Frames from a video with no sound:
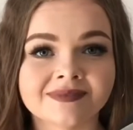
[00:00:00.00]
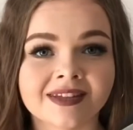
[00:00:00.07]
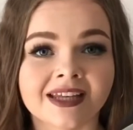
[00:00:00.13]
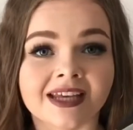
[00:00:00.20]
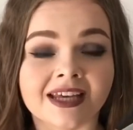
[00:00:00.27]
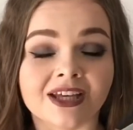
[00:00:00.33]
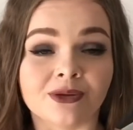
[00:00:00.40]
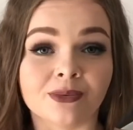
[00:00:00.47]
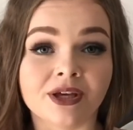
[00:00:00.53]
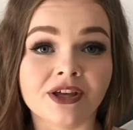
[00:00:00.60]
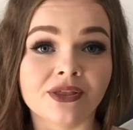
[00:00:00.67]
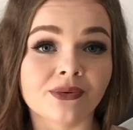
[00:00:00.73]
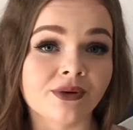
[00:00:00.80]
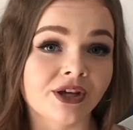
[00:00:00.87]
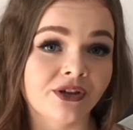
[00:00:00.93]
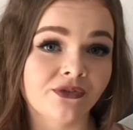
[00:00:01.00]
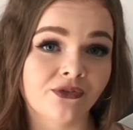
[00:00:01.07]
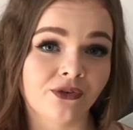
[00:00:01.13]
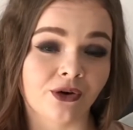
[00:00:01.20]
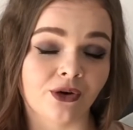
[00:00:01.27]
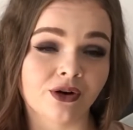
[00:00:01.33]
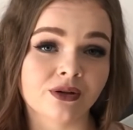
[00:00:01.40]
In week 3 and
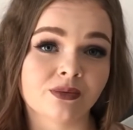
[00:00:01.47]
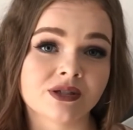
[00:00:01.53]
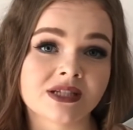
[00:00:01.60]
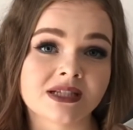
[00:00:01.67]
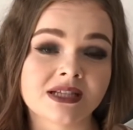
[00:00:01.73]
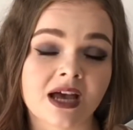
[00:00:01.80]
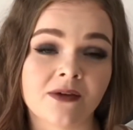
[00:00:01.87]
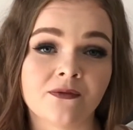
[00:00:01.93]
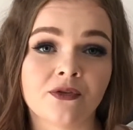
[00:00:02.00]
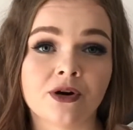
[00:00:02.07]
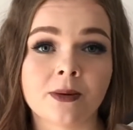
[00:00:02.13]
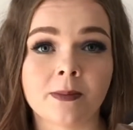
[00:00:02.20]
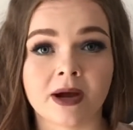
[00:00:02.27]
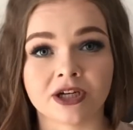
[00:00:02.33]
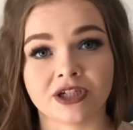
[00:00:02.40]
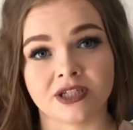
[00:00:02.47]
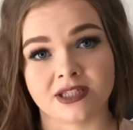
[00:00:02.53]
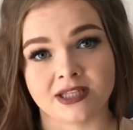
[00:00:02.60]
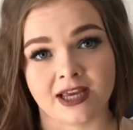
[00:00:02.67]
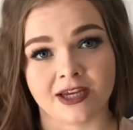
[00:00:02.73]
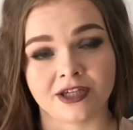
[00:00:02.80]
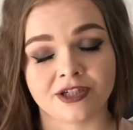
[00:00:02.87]
4, it was a time for a mushy
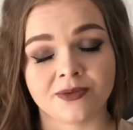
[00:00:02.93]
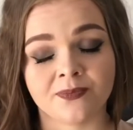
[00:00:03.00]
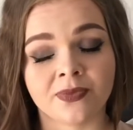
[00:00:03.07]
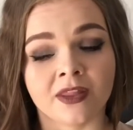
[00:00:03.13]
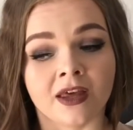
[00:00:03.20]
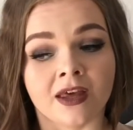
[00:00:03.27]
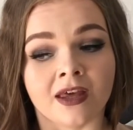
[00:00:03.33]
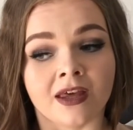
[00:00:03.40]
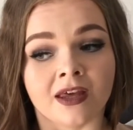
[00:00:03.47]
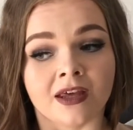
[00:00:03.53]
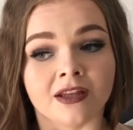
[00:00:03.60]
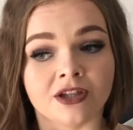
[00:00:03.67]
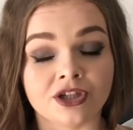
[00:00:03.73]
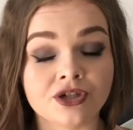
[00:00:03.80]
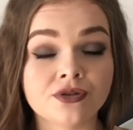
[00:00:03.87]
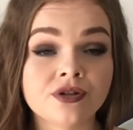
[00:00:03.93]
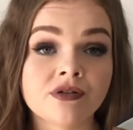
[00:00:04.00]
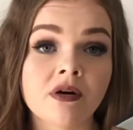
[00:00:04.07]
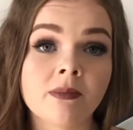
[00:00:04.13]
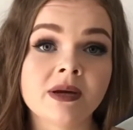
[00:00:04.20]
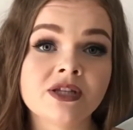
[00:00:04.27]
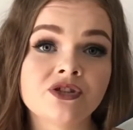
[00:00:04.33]
stage. Tissues
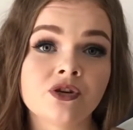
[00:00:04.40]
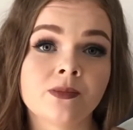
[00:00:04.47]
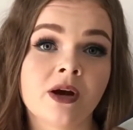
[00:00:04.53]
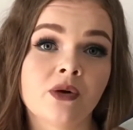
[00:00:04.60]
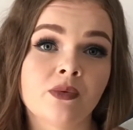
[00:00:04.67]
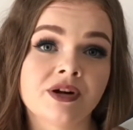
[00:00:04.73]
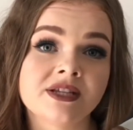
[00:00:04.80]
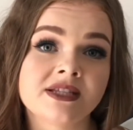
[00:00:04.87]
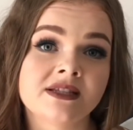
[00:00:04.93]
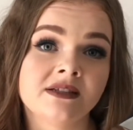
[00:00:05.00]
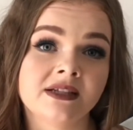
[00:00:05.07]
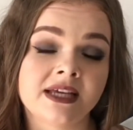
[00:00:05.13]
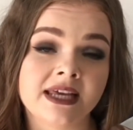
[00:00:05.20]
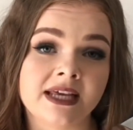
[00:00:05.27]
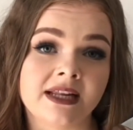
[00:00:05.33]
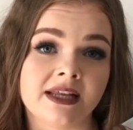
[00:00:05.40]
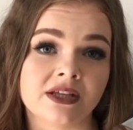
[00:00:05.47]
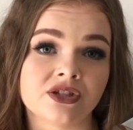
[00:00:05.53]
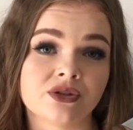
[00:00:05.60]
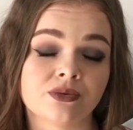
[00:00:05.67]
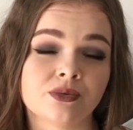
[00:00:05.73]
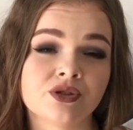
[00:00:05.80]
around my stomach were still healing,
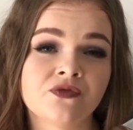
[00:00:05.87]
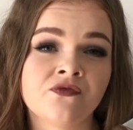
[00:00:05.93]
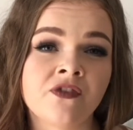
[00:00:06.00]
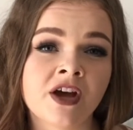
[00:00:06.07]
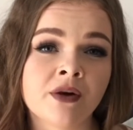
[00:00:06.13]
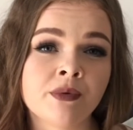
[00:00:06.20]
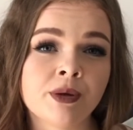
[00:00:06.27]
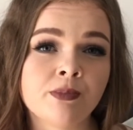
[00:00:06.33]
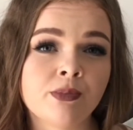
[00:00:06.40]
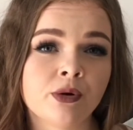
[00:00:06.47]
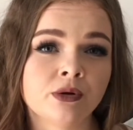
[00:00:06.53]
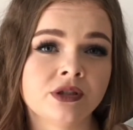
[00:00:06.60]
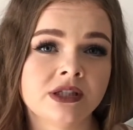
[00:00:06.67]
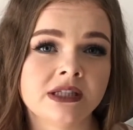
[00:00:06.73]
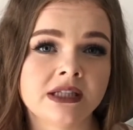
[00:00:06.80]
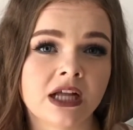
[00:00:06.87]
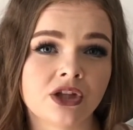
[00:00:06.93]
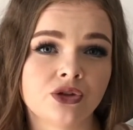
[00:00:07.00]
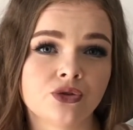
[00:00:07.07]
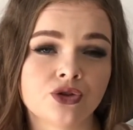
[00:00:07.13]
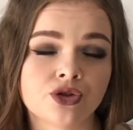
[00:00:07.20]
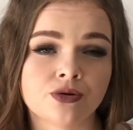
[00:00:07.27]
so it was very important not
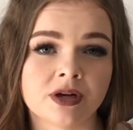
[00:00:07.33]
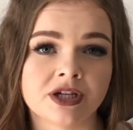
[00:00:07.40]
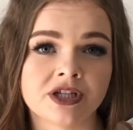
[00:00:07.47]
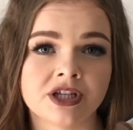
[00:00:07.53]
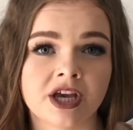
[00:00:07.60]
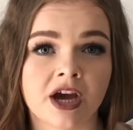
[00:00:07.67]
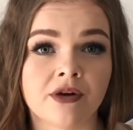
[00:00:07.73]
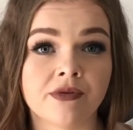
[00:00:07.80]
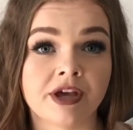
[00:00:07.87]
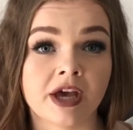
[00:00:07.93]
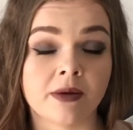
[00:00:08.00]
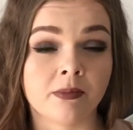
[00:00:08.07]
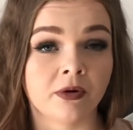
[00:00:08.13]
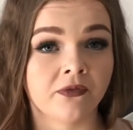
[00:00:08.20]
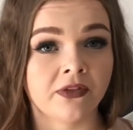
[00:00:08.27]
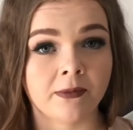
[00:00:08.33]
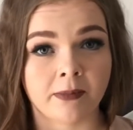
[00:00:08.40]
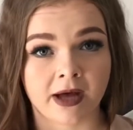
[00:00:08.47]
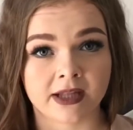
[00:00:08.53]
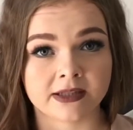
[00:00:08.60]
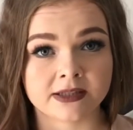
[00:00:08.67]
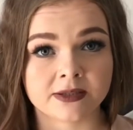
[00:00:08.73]
to stretch the area above the
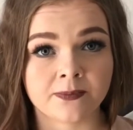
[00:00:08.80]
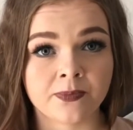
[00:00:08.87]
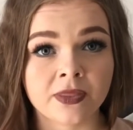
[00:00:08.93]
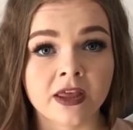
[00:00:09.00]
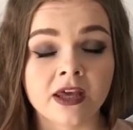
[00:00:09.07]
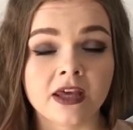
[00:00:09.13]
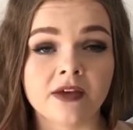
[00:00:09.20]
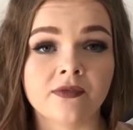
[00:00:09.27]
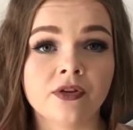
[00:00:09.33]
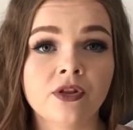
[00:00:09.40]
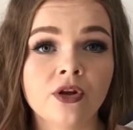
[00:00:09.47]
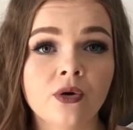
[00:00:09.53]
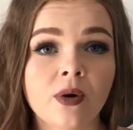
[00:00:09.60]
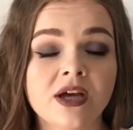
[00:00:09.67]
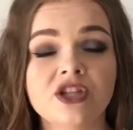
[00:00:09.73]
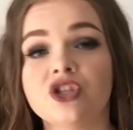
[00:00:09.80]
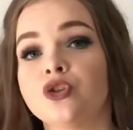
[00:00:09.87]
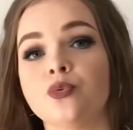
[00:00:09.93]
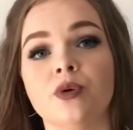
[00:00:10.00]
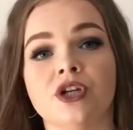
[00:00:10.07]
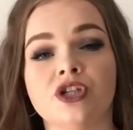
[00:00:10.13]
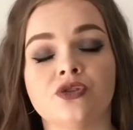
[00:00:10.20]
band. Even though I
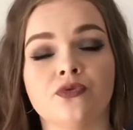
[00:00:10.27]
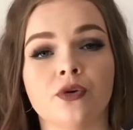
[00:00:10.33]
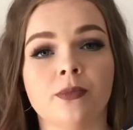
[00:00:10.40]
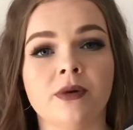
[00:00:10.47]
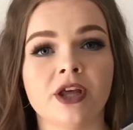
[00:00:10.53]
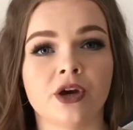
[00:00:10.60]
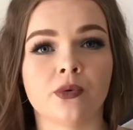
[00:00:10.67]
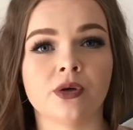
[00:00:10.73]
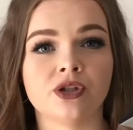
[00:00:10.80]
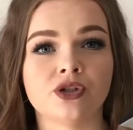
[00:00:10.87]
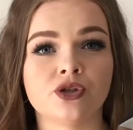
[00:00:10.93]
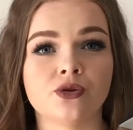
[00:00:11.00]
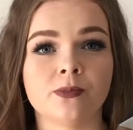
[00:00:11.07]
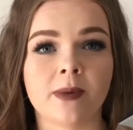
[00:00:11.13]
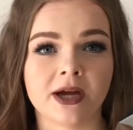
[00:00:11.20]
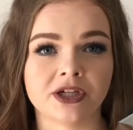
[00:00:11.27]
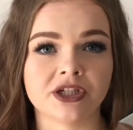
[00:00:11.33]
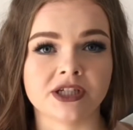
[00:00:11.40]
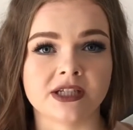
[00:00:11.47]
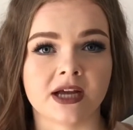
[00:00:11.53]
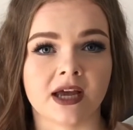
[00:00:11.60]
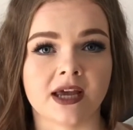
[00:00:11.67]
switched from liquid to
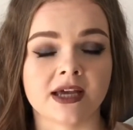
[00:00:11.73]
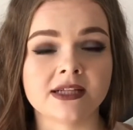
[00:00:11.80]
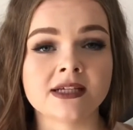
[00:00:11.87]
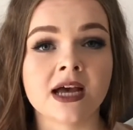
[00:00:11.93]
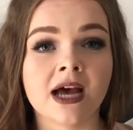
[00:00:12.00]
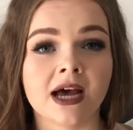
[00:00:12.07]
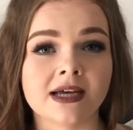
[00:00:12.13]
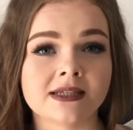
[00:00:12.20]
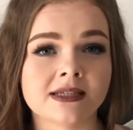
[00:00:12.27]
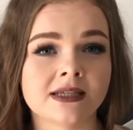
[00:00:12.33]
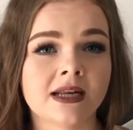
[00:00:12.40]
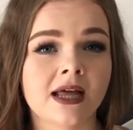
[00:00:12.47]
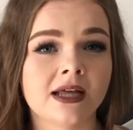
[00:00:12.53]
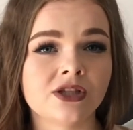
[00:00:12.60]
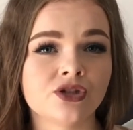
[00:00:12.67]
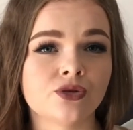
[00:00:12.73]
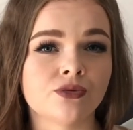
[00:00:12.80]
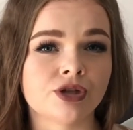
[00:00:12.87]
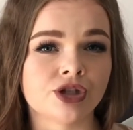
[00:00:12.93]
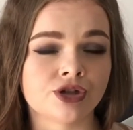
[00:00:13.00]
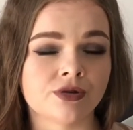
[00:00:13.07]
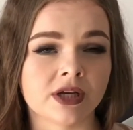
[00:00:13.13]
mushy diet, I still had to
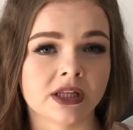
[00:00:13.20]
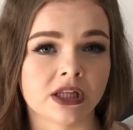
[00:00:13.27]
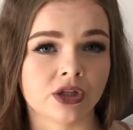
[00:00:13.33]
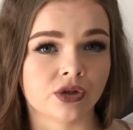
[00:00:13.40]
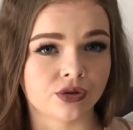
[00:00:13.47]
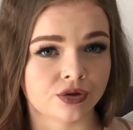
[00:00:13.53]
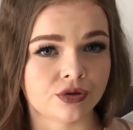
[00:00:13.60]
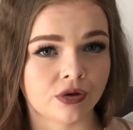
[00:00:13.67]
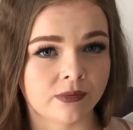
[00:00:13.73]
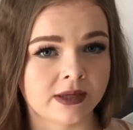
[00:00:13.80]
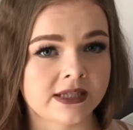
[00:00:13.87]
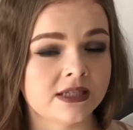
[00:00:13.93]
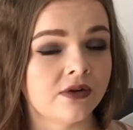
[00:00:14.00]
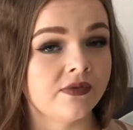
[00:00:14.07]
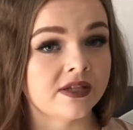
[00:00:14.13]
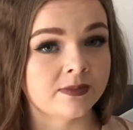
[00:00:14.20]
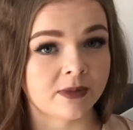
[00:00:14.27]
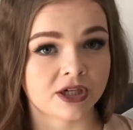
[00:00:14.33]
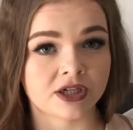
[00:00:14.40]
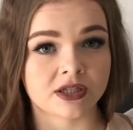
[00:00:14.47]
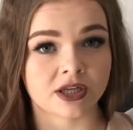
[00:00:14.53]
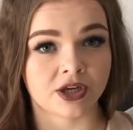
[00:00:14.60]
restrict and control myself as
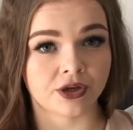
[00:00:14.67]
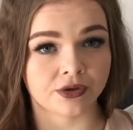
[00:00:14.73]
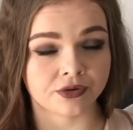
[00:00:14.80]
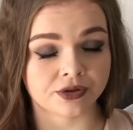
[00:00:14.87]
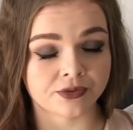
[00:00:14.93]
much as I could.